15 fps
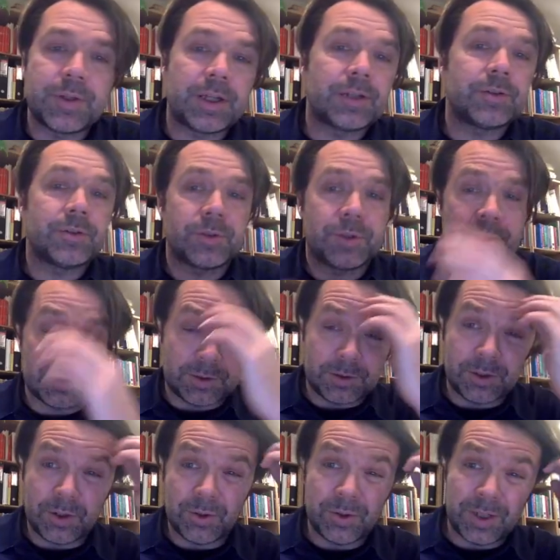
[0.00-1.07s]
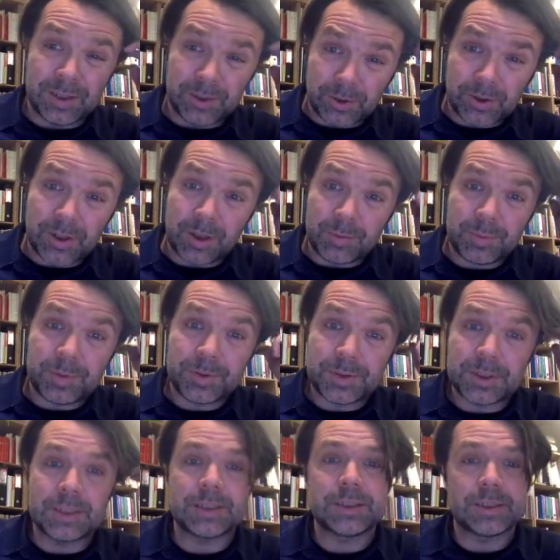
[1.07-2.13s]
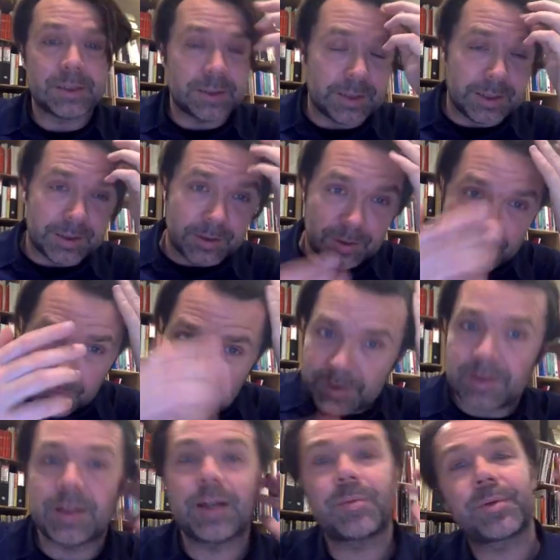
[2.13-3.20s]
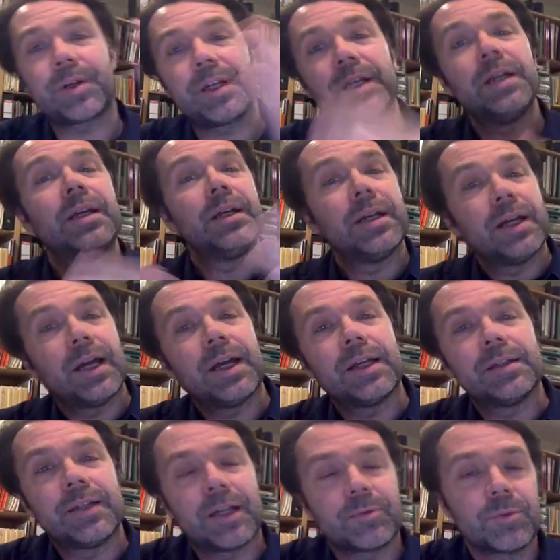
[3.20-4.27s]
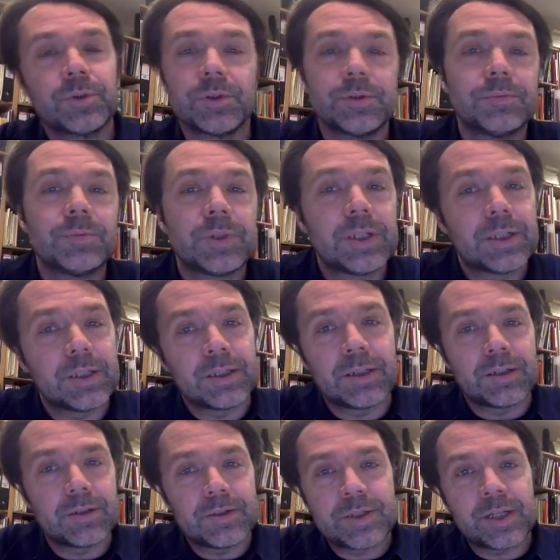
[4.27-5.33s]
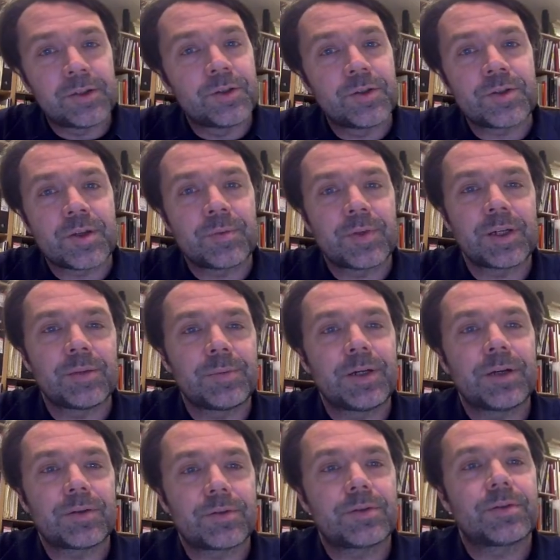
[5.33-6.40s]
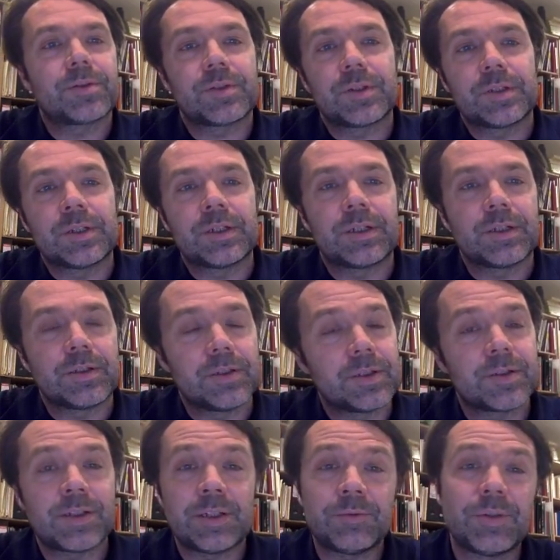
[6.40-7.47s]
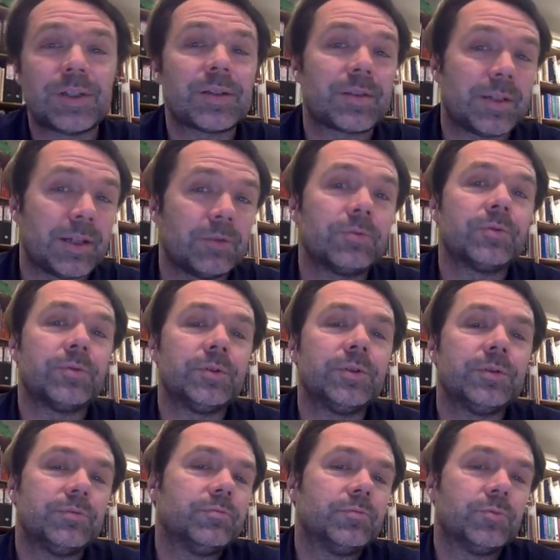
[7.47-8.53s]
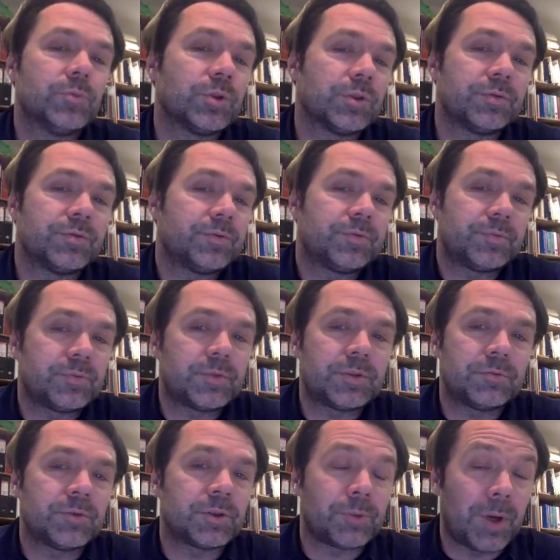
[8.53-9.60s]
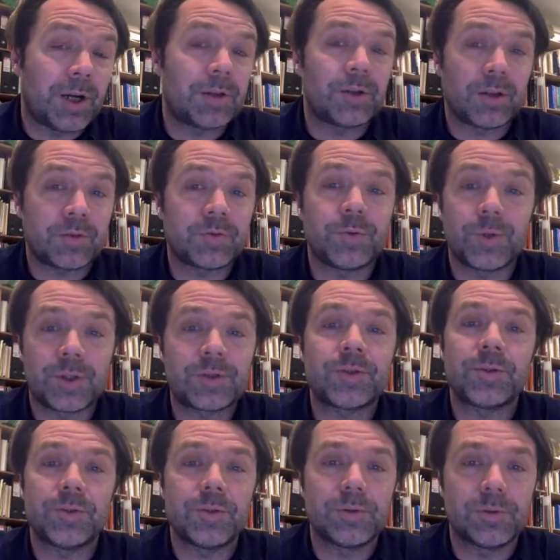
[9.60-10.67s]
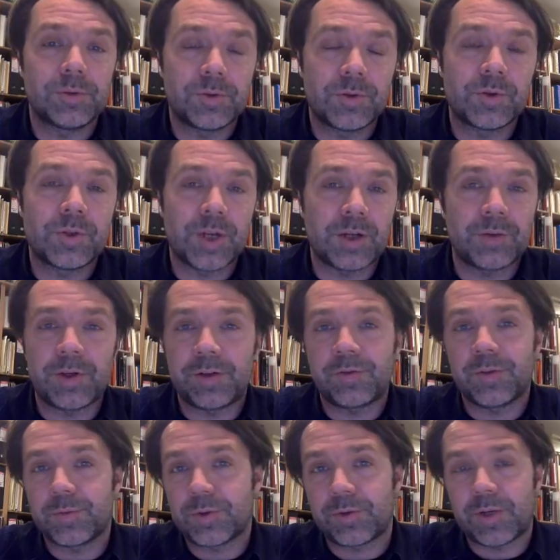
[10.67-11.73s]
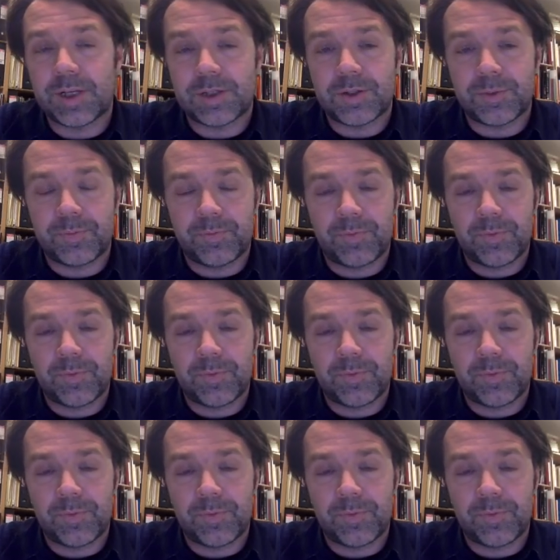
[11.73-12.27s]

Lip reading: then you can go and look up in a math library, and that will tell you something about the sequence that would have required a lot of work to generate from scratch.